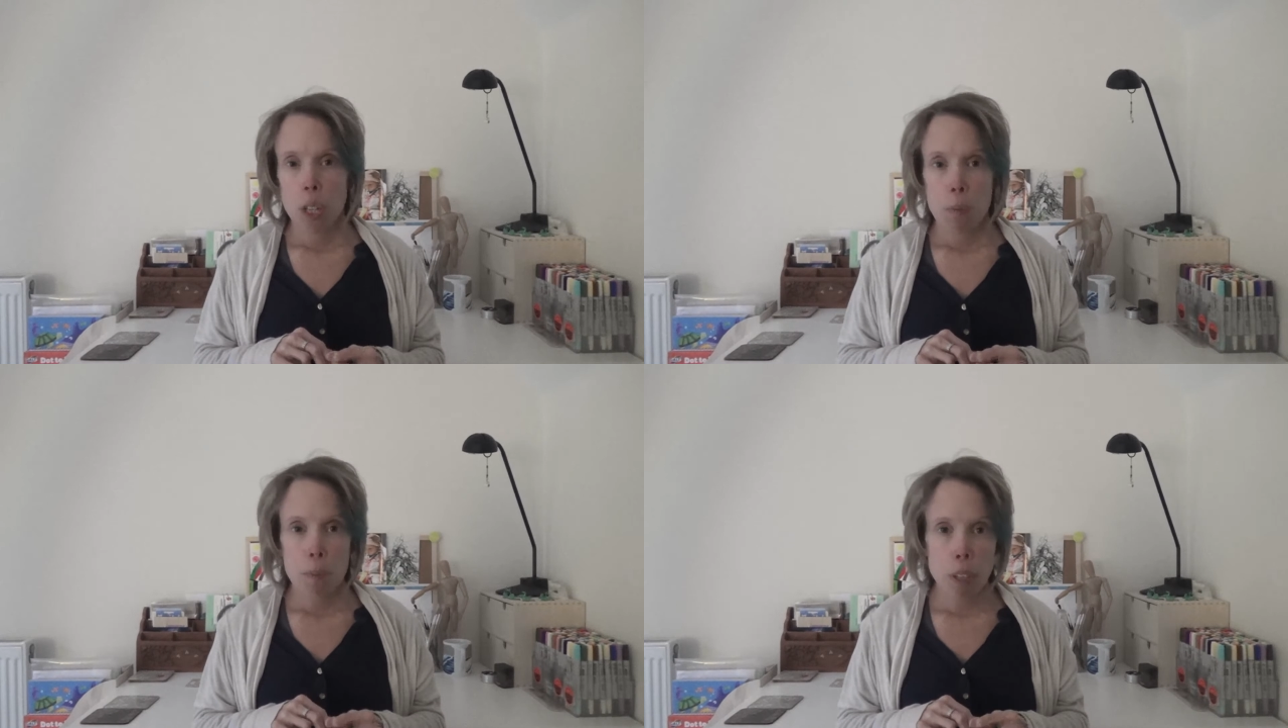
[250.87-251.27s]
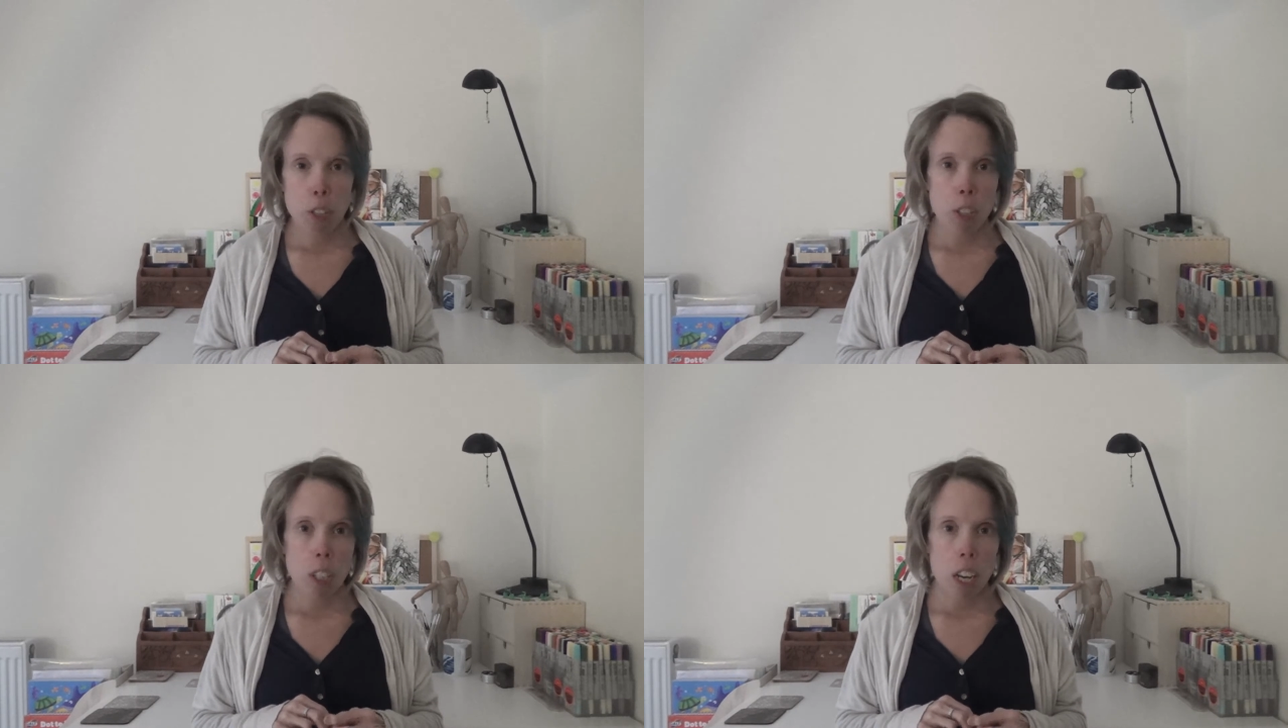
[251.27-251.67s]
I
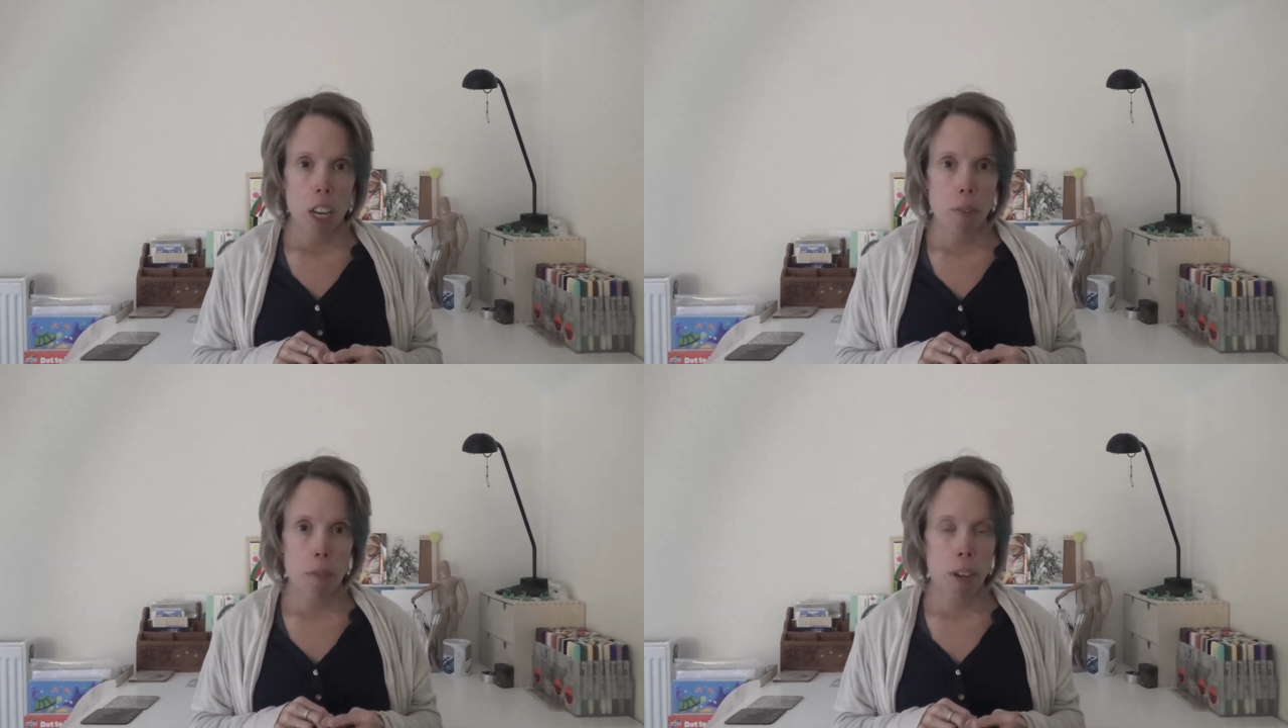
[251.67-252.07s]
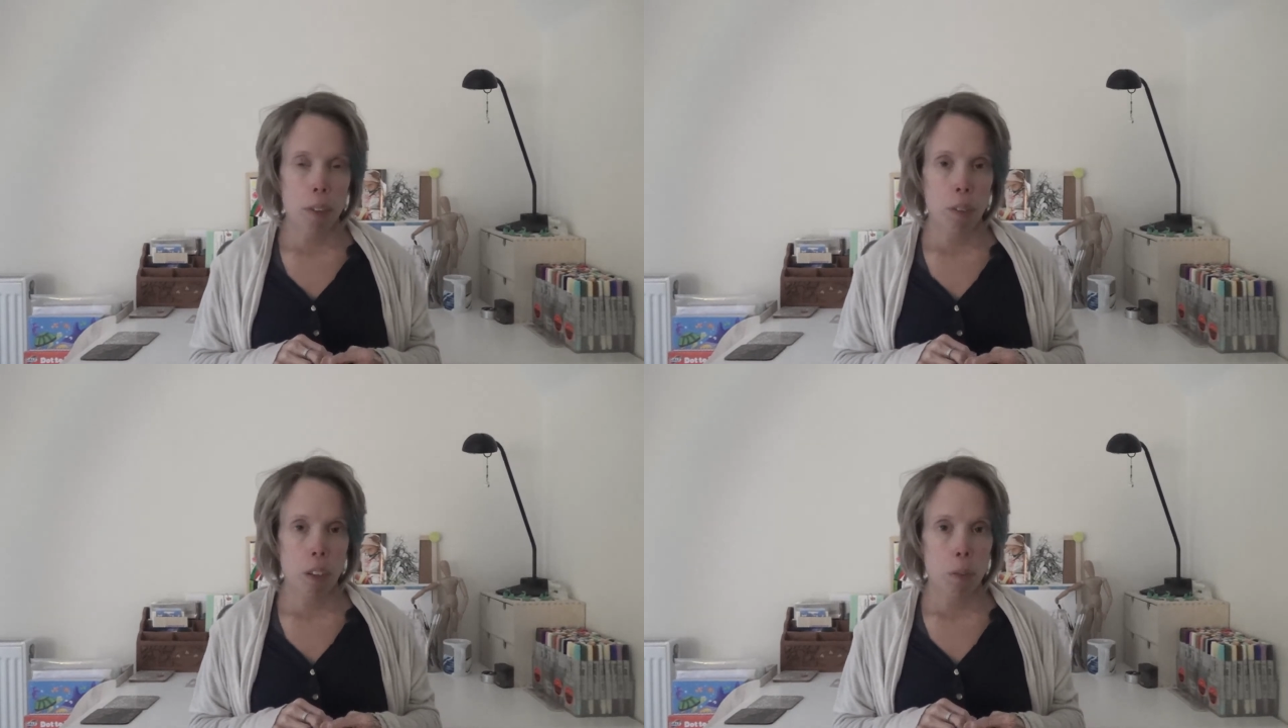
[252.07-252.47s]
measured and I
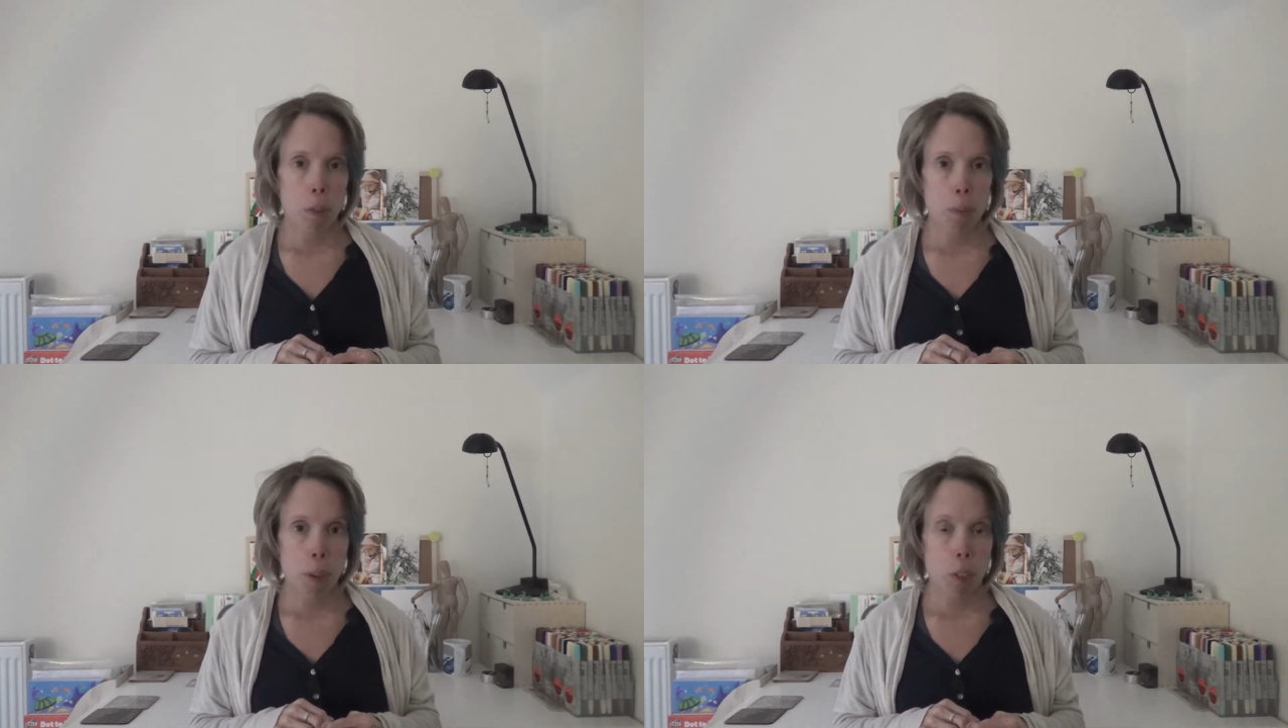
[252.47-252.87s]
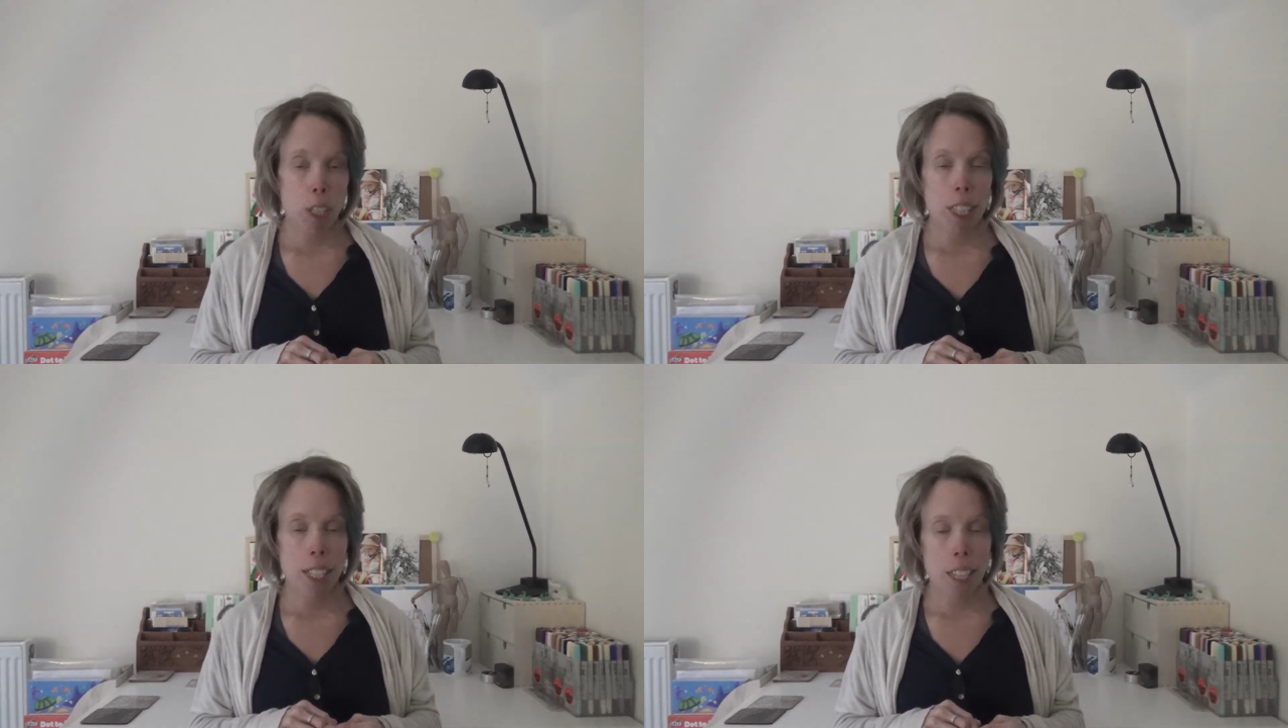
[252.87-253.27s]
found that I was
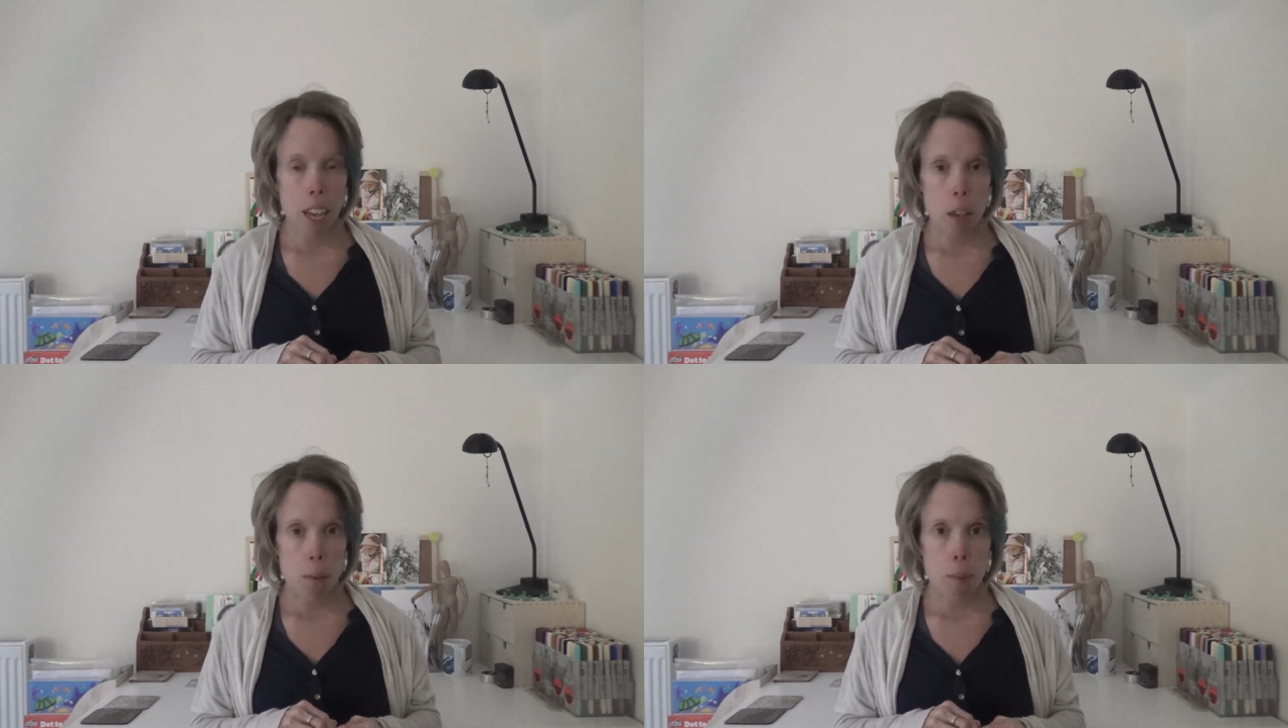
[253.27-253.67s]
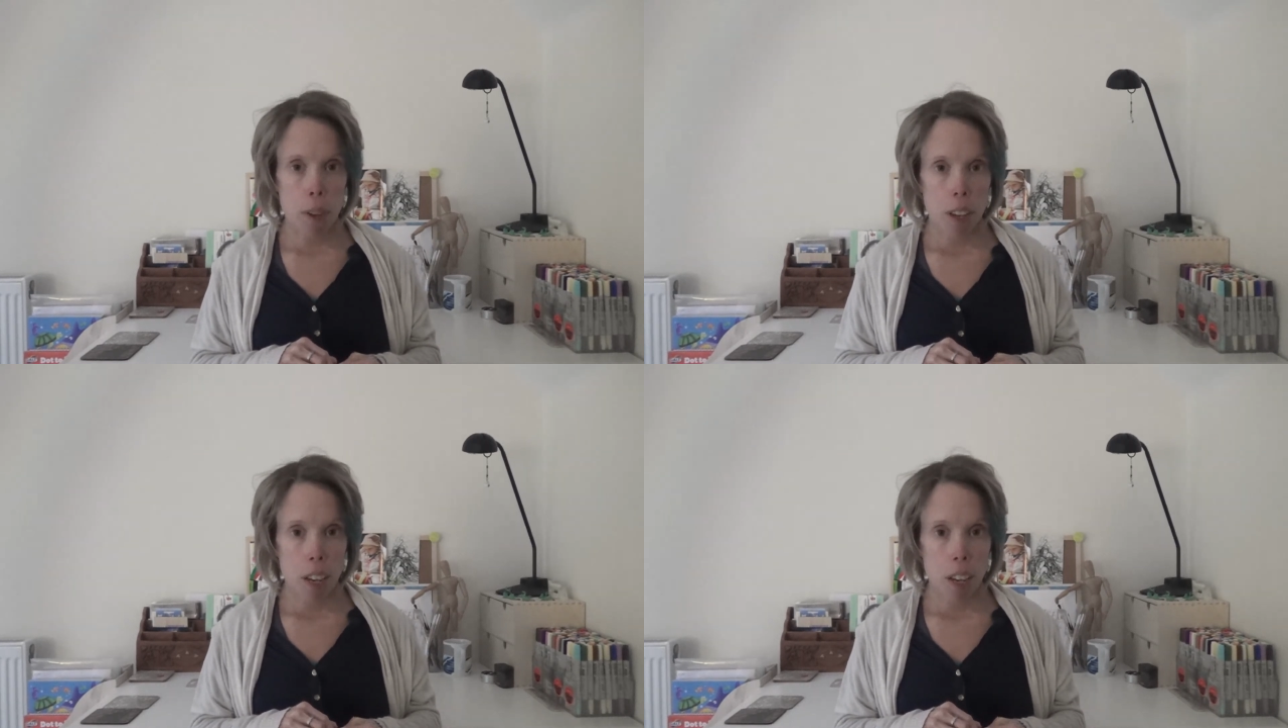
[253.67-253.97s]
measuring the same